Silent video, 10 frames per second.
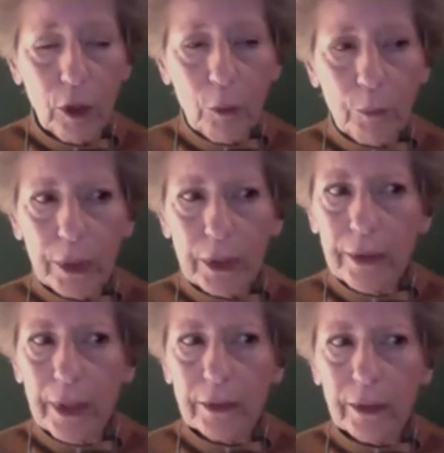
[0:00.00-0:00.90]
But in
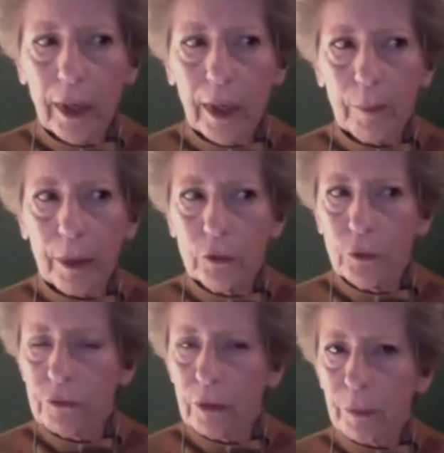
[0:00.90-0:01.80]
that time, I knew
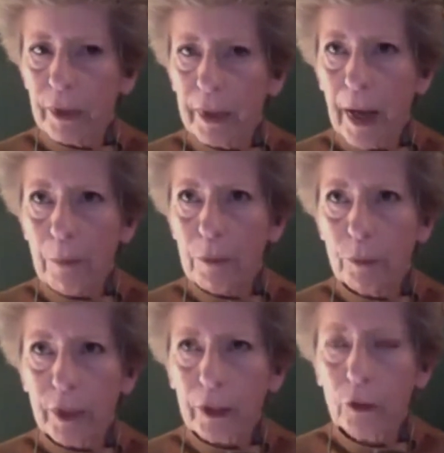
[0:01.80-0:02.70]
something happened,
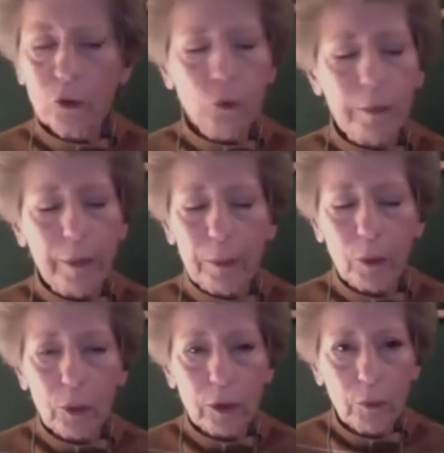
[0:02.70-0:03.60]
but I couldn't
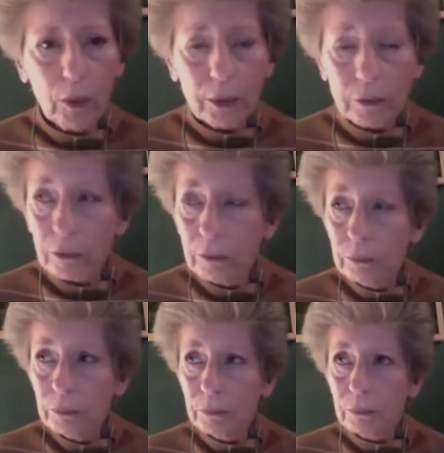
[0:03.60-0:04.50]
remember what it was.
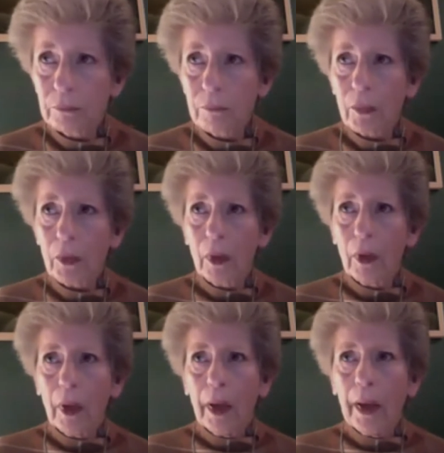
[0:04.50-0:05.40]

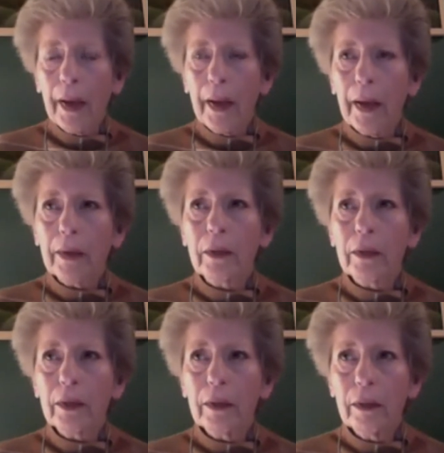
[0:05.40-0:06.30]
And
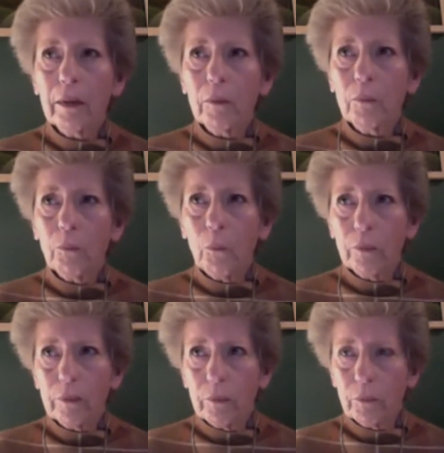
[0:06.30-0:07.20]

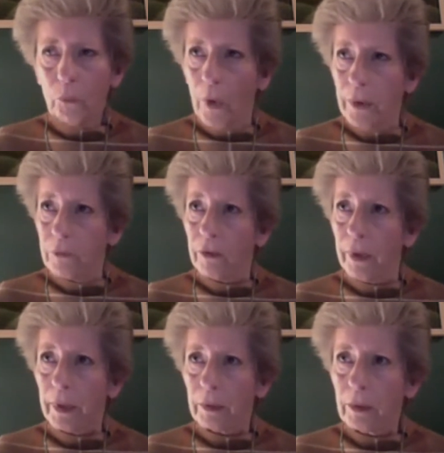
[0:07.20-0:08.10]
once I
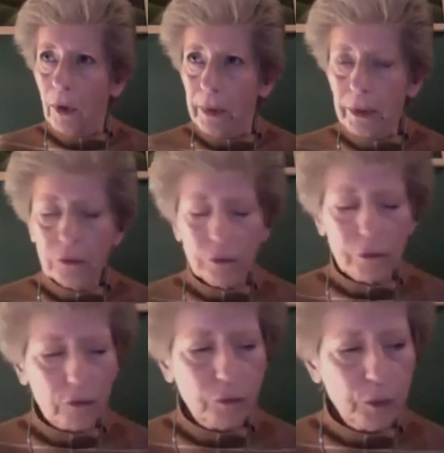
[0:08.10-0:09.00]
had gone into
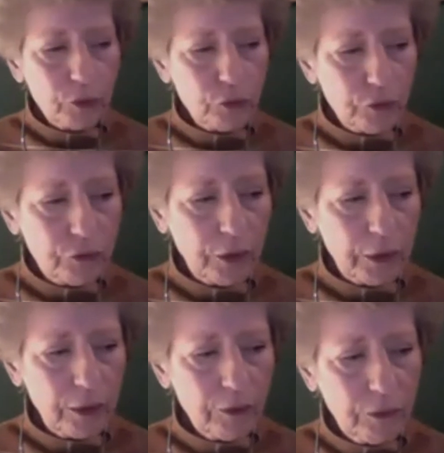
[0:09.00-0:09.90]
the spiritual
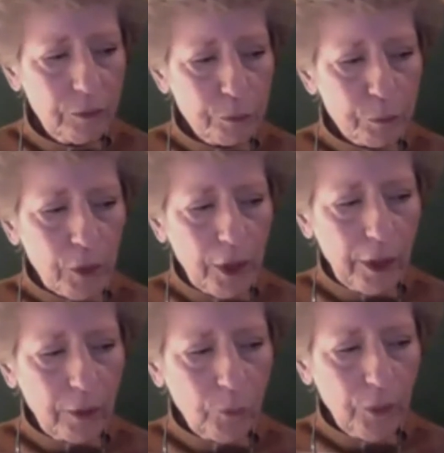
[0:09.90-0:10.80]
studies,
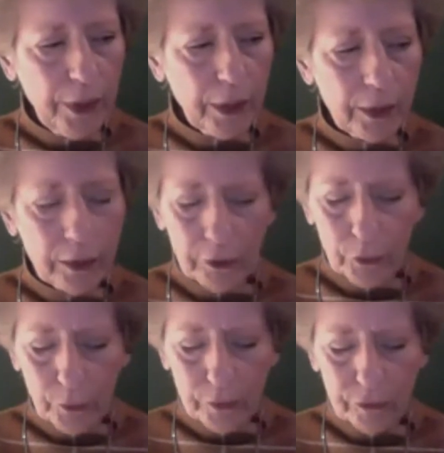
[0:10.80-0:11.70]
and
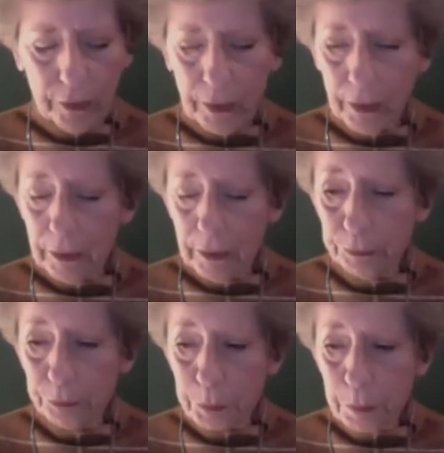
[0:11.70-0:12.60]
there was a
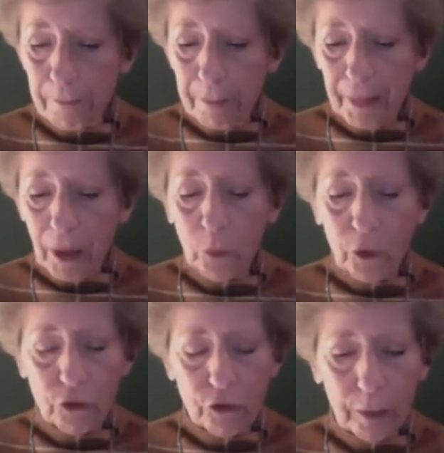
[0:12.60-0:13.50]

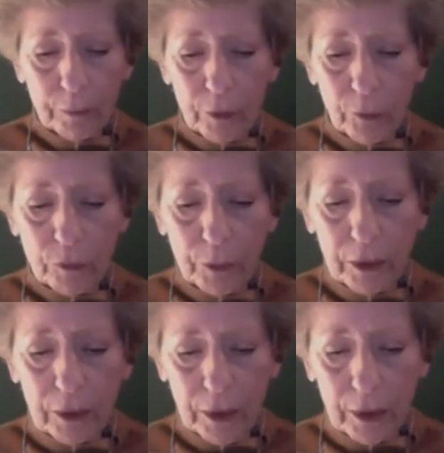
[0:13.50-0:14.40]
workshop that was
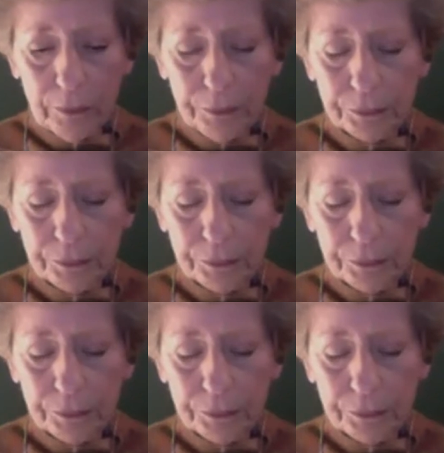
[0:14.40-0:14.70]
being done,